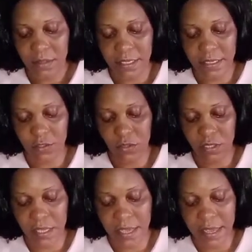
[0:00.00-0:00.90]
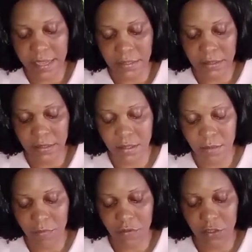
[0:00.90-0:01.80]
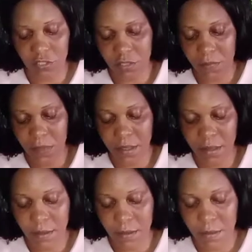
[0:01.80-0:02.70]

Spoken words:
Take it to the end before dropping.